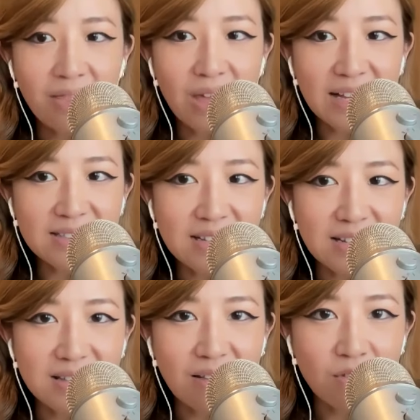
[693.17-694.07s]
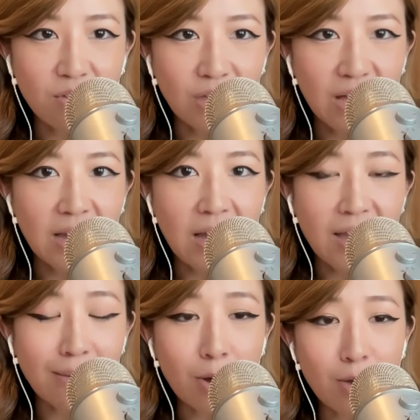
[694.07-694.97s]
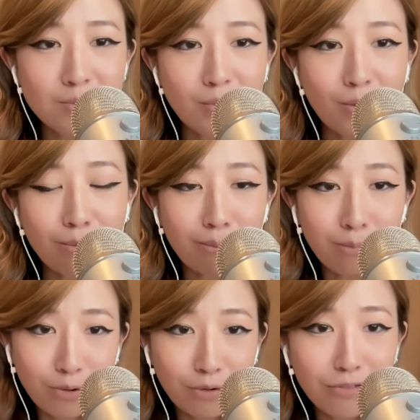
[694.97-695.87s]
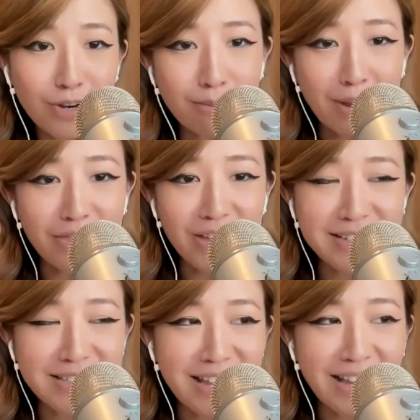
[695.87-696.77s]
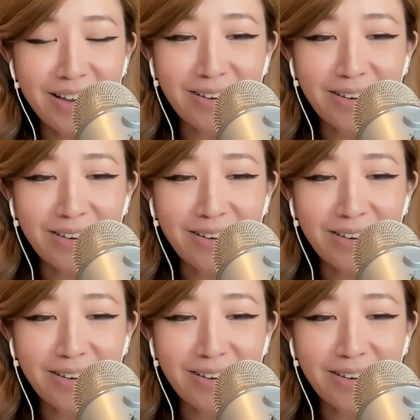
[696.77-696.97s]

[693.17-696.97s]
In that sense, I feel like I am also moved by things like